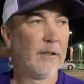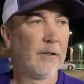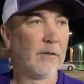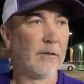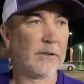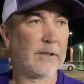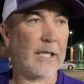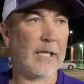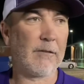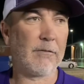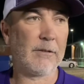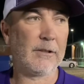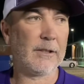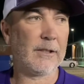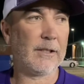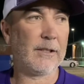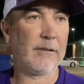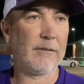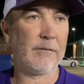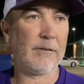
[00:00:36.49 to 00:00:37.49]
which I
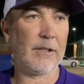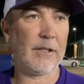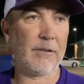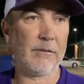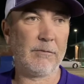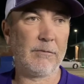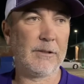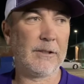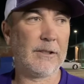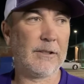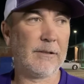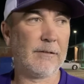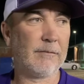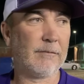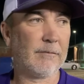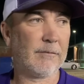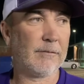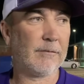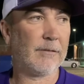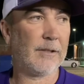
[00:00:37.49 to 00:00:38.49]
really, you know, really
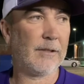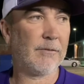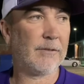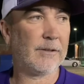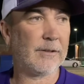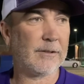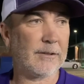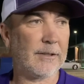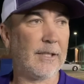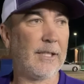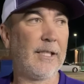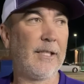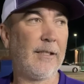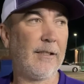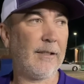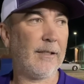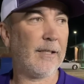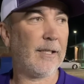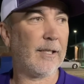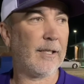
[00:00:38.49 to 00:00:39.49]
love to see.
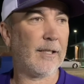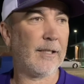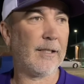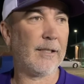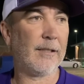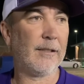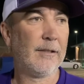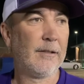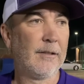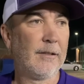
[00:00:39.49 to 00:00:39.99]
And,